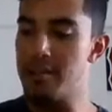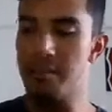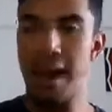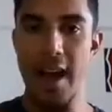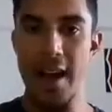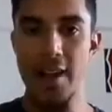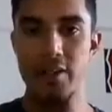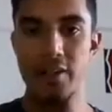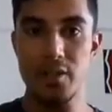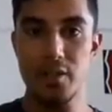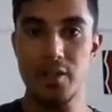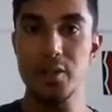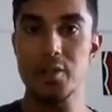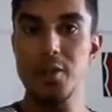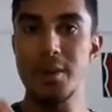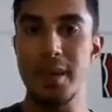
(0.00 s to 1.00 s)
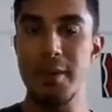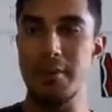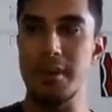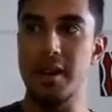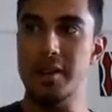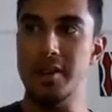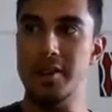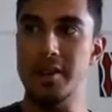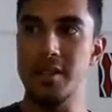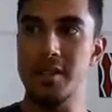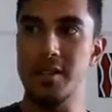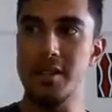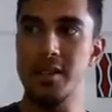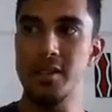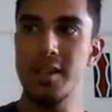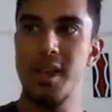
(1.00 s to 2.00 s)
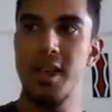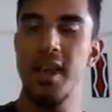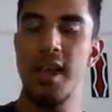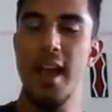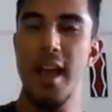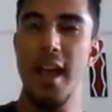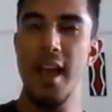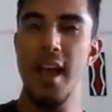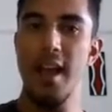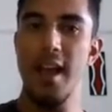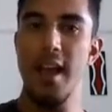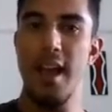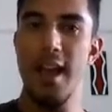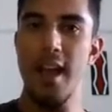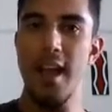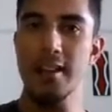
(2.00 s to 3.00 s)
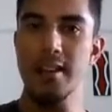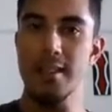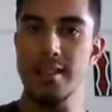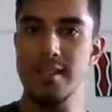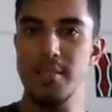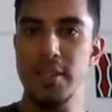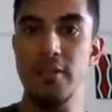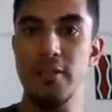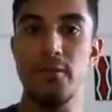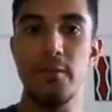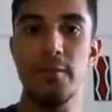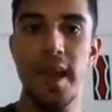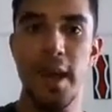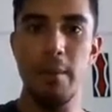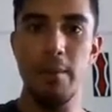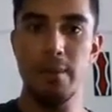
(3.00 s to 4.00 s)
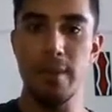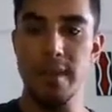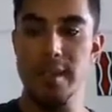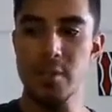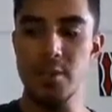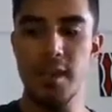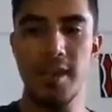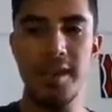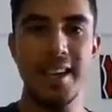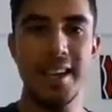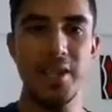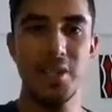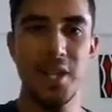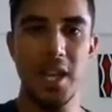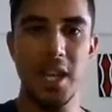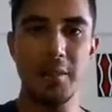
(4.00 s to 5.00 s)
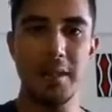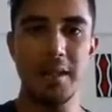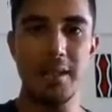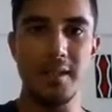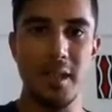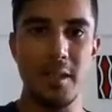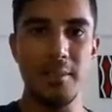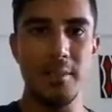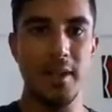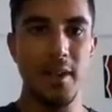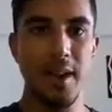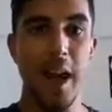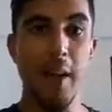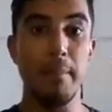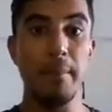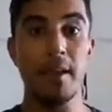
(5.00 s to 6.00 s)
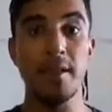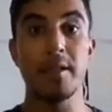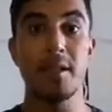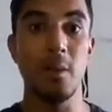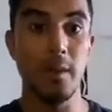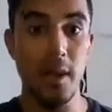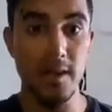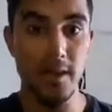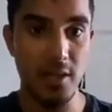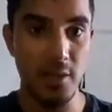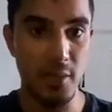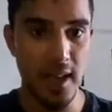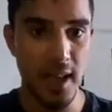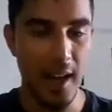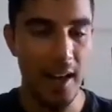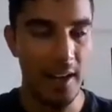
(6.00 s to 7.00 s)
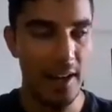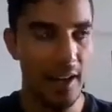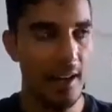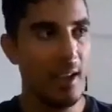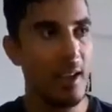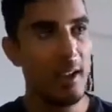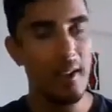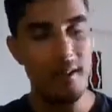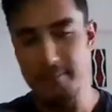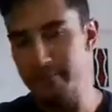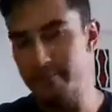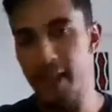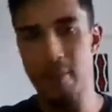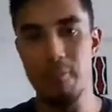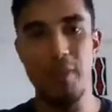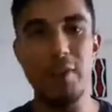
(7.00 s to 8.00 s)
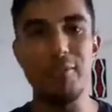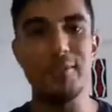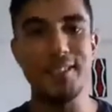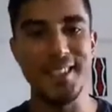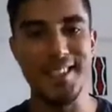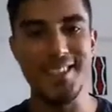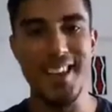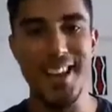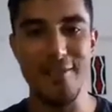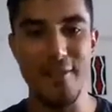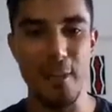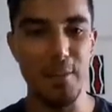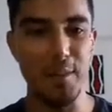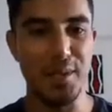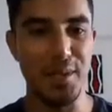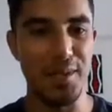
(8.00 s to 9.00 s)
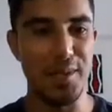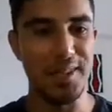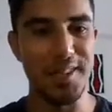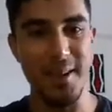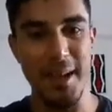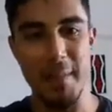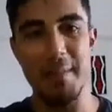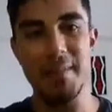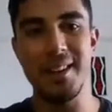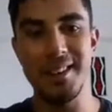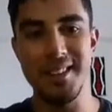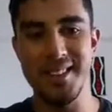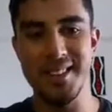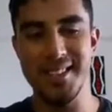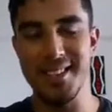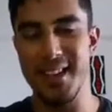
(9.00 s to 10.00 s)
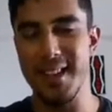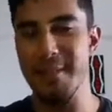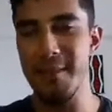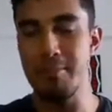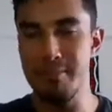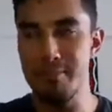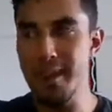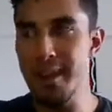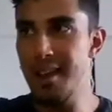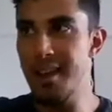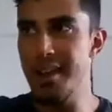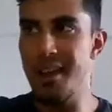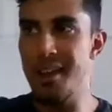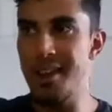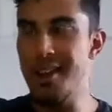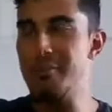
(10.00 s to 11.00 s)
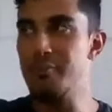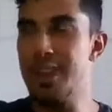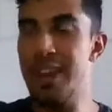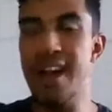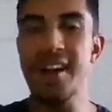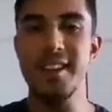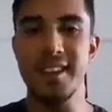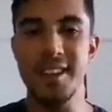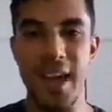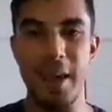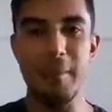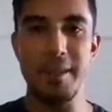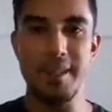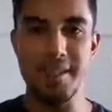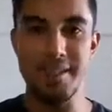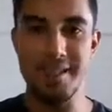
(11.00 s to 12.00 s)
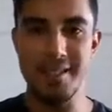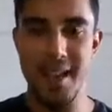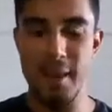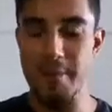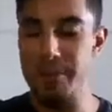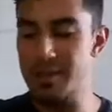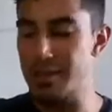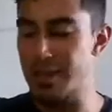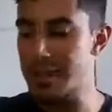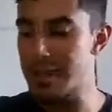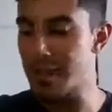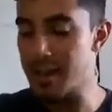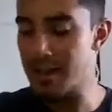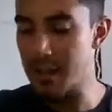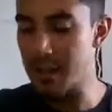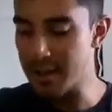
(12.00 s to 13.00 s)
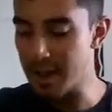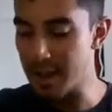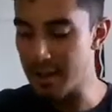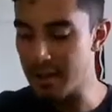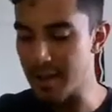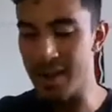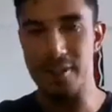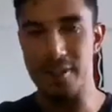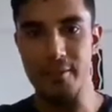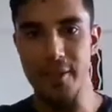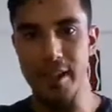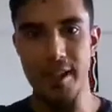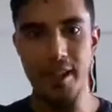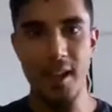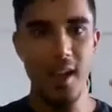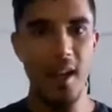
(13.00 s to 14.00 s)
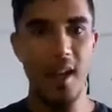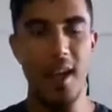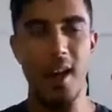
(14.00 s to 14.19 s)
my true impulses and speak from that place without getting shamed into something or hopping on someone else's reality. I'm referencing a lot of episodes. I'm going to list. In Reality Dominance episode, I talked about that a lot of like